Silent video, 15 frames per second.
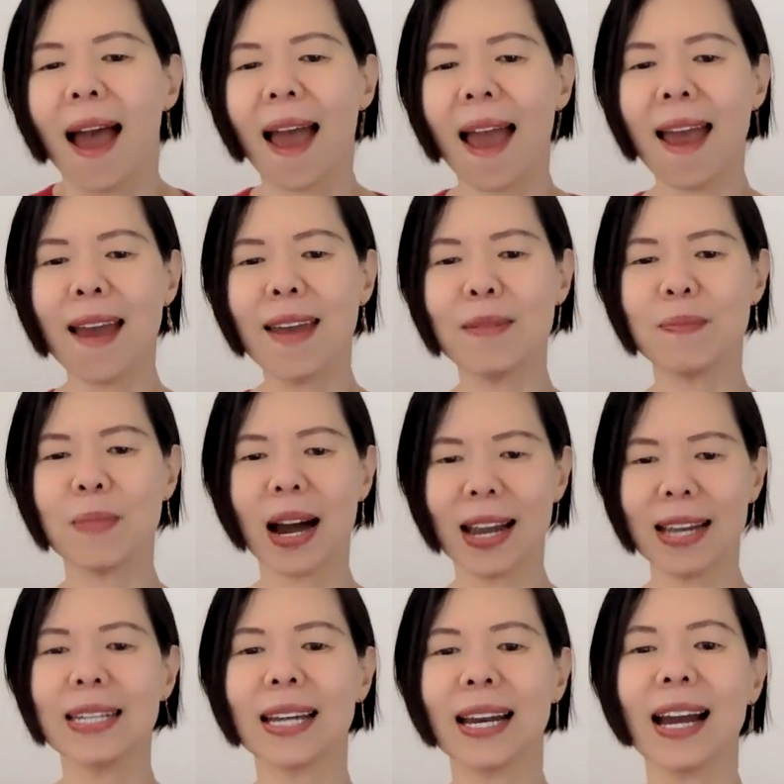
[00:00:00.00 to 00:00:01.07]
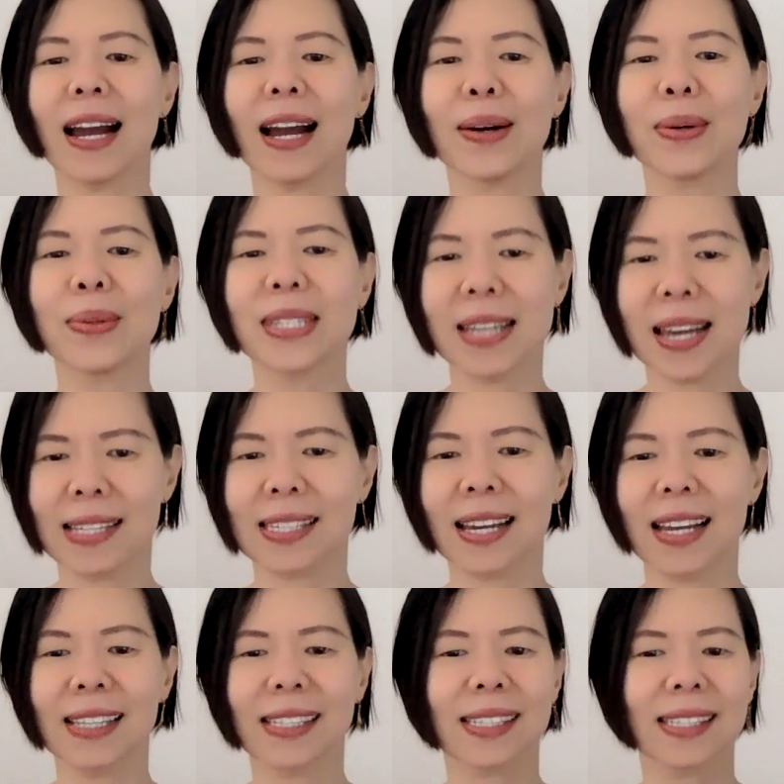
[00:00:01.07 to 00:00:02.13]
And by now, yes,
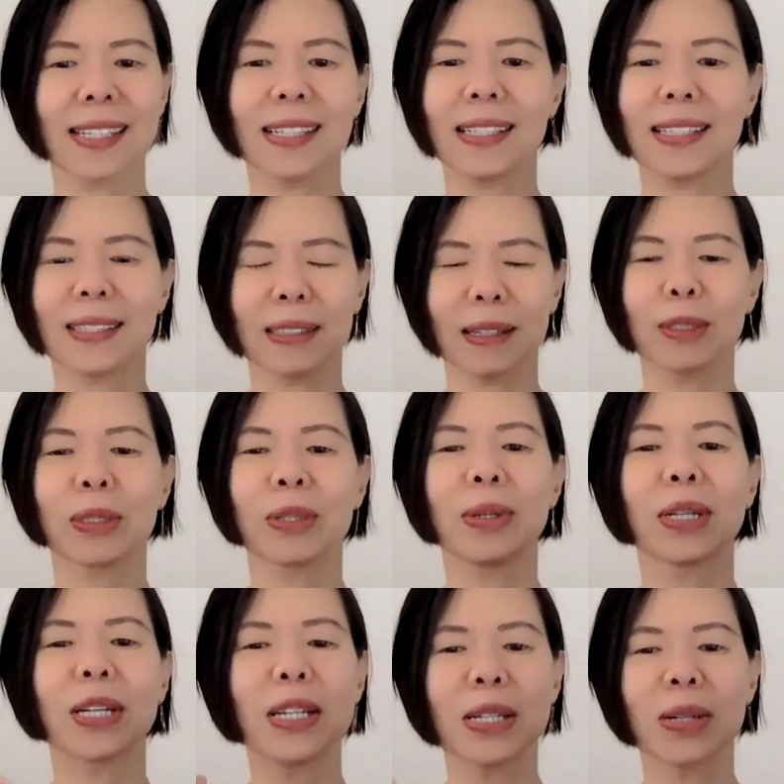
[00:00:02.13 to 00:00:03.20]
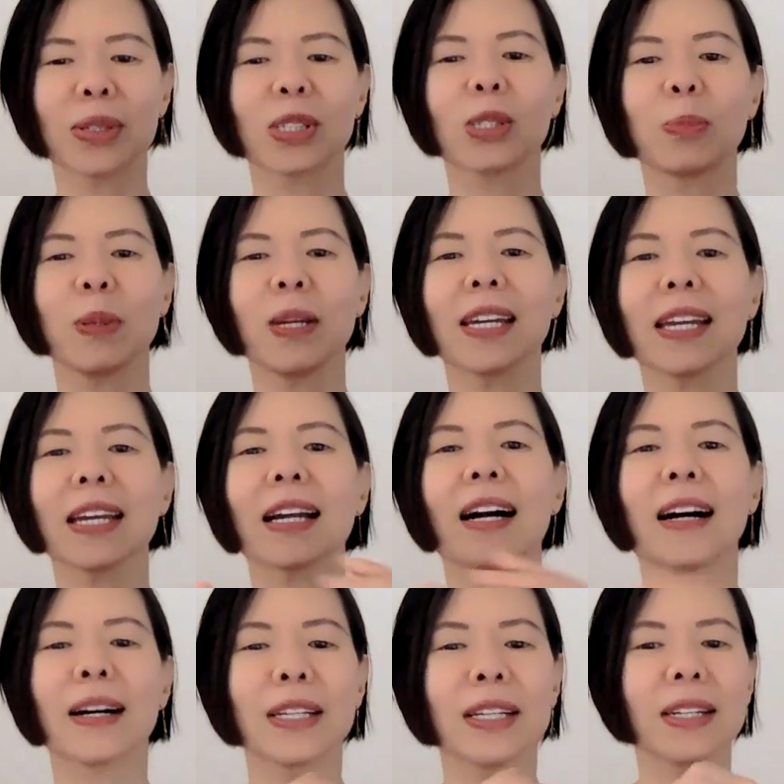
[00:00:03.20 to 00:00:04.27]
I still do keynote speaking
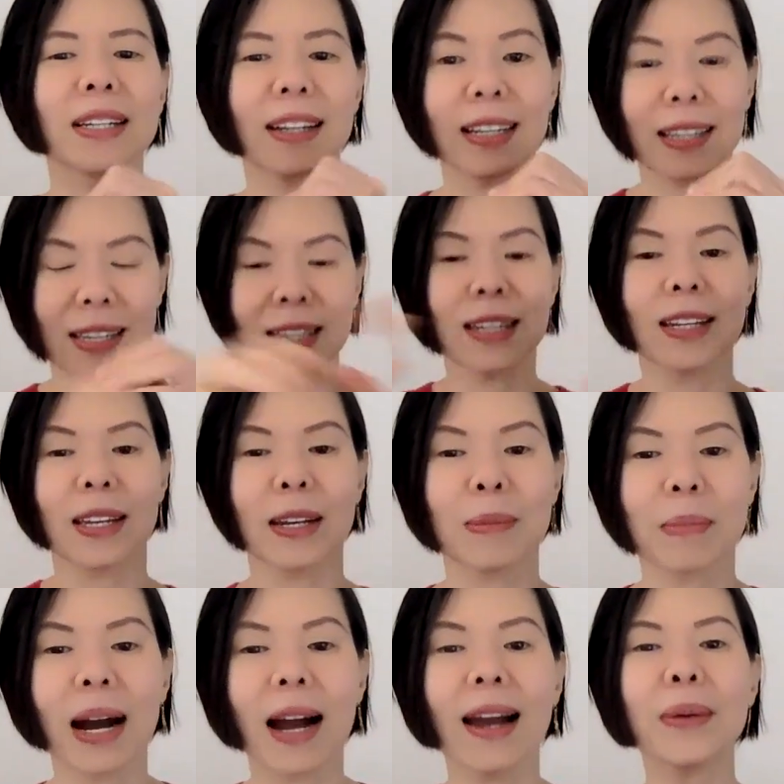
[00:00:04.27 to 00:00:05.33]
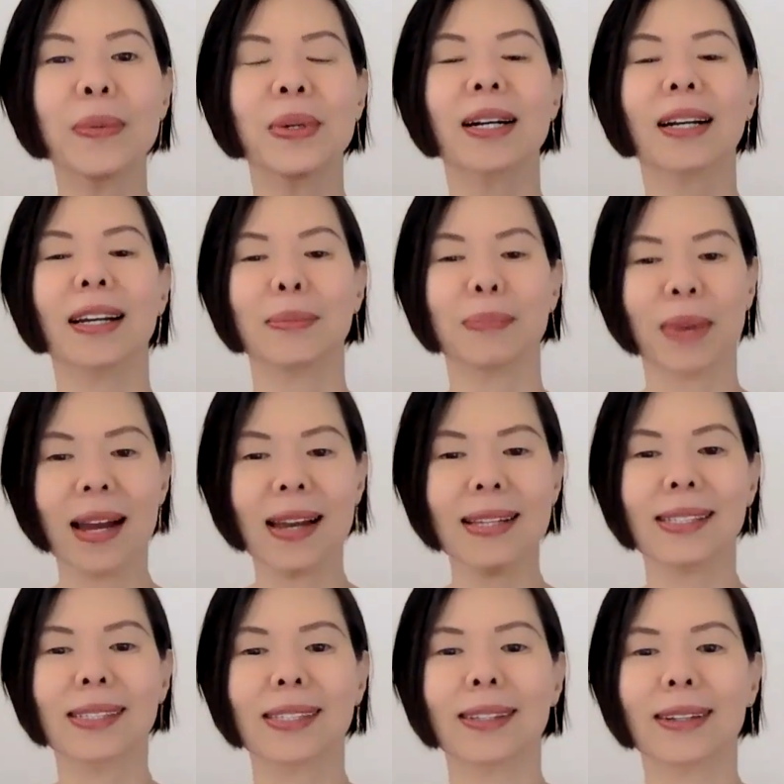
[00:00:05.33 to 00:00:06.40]
on in my work and my
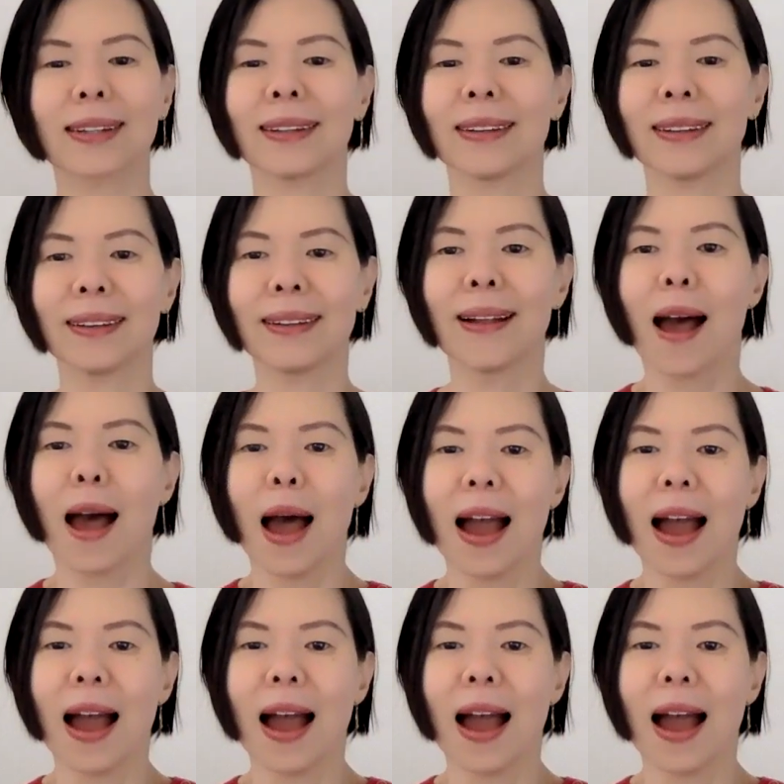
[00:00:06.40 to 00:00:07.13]
circle.